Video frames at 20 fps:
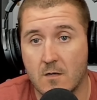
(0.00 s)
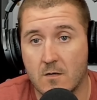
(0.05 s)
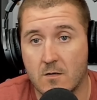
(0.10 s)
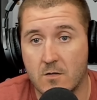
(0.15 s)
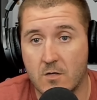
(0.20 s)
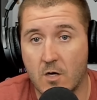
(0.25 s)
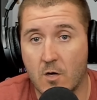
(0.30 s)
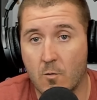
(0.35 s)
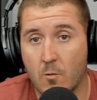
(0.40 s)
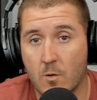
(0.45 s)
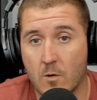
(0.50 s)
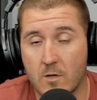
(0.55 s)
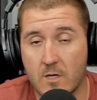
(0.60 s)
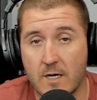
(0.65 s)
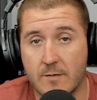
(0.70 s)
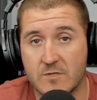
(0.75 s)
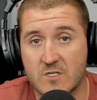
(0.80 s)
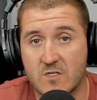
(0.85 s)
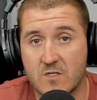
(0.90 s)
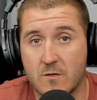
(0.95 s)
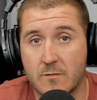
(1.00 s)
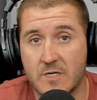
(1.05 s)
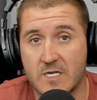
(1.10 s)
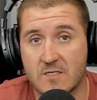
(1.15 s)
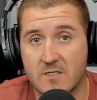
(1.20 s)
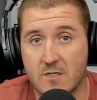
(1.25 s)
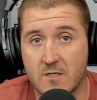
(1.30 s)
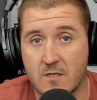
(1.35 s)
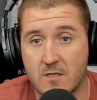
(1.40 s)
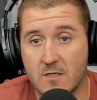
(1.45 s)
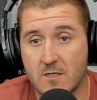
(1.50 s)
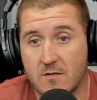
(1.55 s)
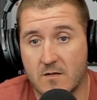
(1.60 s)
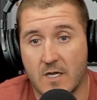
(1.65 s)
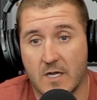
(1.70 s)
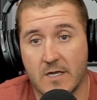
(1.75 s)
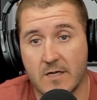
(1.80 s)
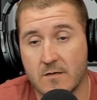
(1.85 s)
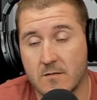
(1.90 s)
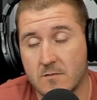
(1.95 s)
no word I'm assuming is a good
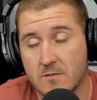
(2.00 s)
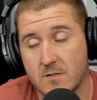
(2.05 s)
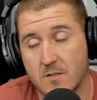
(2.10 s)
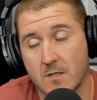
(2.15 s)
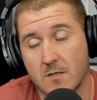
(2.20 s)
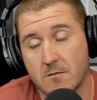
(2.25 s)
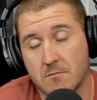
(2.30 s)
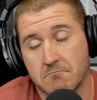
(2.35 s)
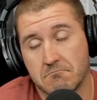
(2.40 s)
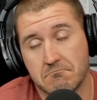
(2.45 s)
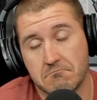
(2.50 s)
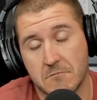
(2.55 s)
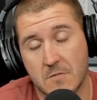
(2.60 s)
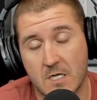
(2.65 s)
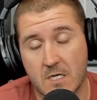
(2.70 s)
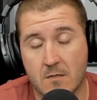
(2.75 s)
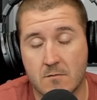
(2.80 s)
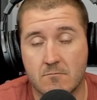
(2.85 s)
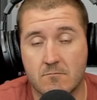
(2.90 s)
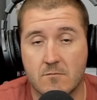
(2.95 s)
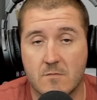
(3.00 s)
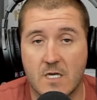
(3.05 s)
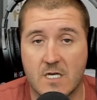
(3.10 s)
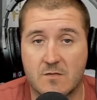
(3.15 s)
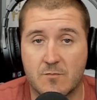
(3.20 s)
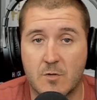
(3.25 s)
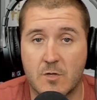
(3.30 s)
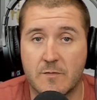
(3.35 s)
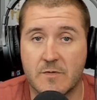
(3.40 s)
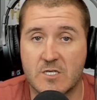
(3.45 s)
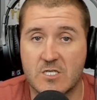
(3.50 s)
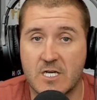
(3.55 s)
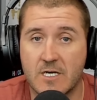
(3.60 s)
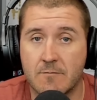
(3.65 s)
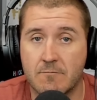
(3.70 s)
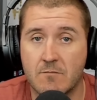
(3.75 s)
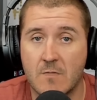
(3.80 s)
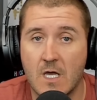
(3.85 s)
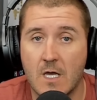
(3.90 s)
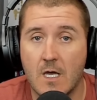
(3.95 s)
thing. So, you know, that's pretty much
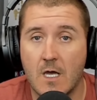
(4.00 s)
it.